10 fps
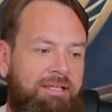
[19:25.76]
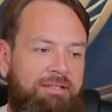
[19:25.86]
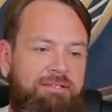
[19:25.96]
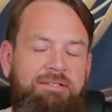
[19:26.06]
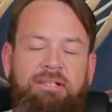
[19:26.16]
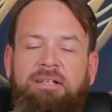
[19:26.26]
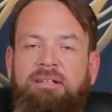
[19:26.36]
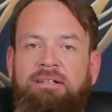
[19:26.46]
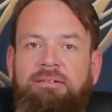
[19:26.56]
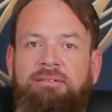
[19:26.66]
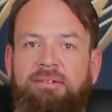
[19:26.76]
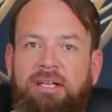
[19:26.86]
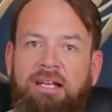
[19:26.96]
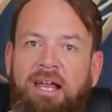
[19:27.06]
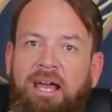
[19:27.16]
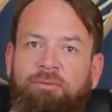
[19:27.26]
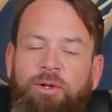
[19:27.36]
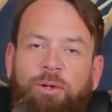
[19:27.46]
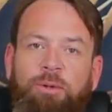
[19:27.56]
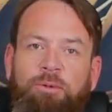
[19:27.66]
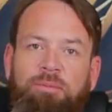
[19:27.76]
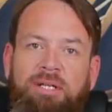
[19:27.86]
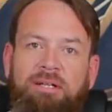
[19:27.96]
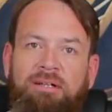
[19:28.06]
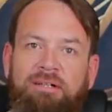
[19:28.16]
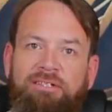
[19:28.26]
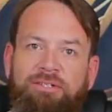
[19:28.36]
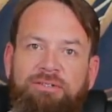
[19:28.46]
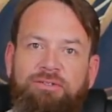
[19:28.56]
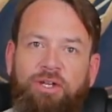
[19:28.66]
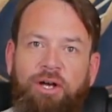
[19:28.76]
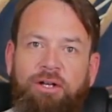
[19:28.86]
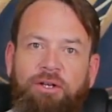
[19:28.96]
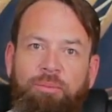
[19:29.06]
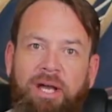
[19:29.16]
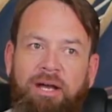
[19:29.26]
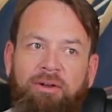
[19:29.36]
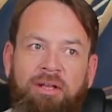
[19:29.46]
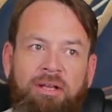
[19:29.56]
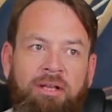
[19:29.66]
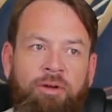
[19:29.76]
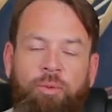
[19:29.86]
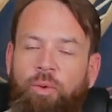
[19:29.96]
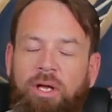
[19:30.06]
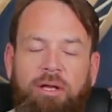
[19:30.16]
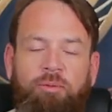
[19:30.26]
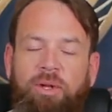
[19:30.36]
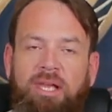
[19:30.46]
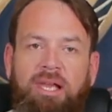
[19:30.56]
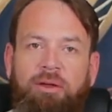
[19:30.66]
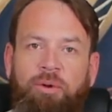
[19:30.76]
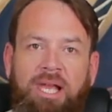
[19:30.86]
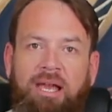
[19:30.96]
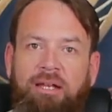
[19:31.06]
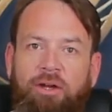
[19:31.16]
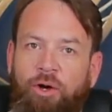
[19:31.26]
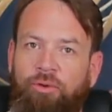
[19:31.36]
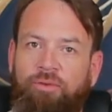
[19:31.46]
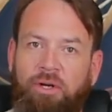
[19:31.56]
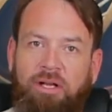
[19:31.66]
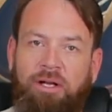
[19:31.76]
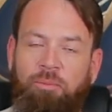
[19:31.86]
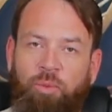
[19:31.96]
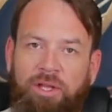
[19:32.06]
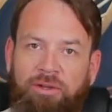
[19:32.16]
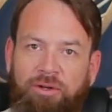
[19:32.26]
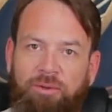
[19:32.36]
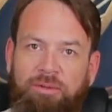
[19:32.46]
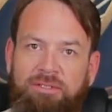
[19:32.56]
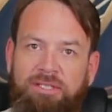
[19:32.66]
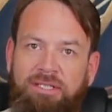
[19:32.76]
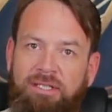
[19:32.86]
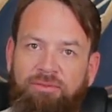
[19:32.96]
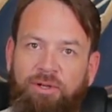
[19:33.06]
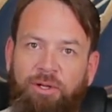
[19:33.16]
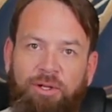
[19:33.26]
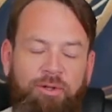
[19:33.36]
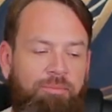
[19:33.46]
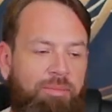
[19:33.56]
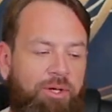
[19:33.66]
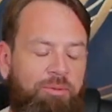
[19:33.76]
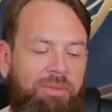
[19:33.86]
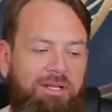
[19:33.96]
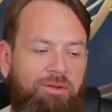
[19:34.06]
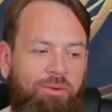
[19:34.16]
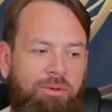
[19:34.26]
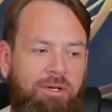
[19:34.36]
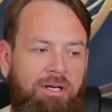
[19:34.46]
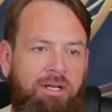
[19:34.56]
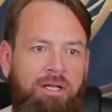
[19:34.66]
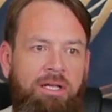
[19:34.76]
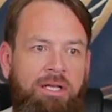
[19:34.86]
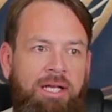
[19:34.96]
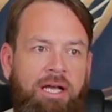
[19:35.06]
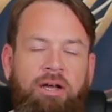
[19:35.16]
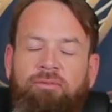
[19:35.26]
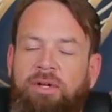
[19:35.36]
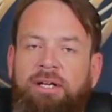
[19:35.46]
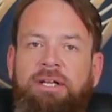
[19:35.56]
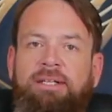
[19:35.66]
sitting and having a cold beer and just talking about what we had to overcome, whether it was a difficult embalming or a very